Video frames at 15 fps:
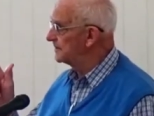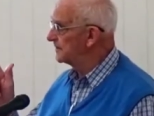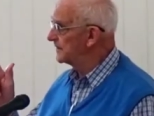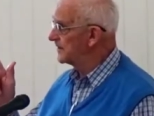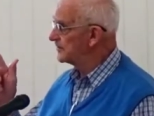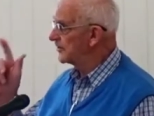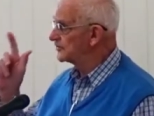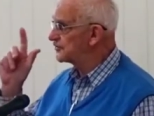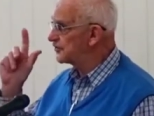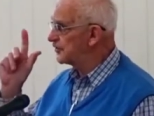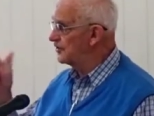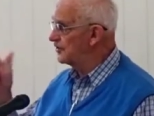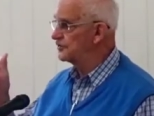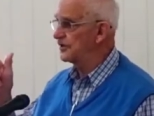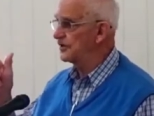the
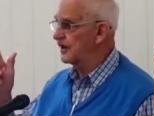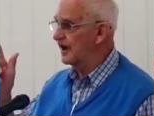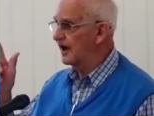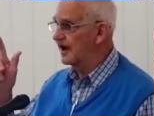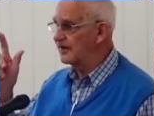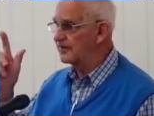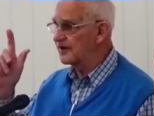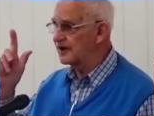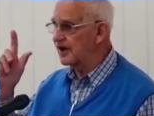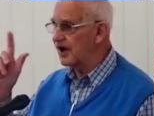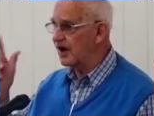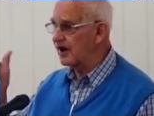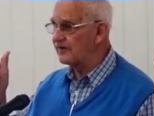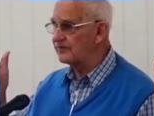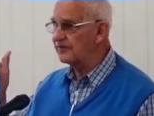truth, and the life.